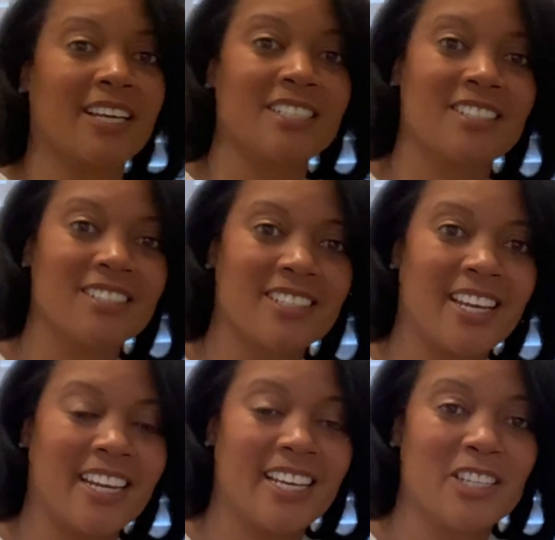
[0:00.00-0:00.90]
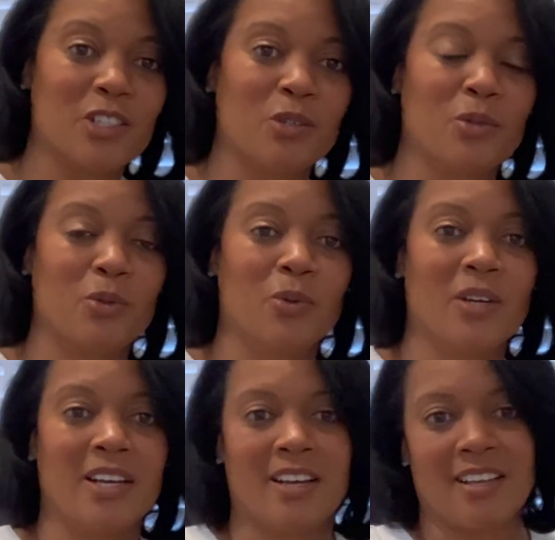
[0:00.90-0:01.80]
let's just get into
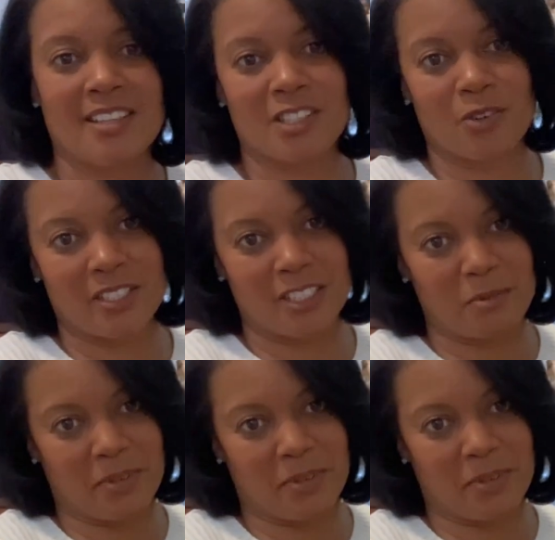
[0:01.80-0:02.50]
this Christian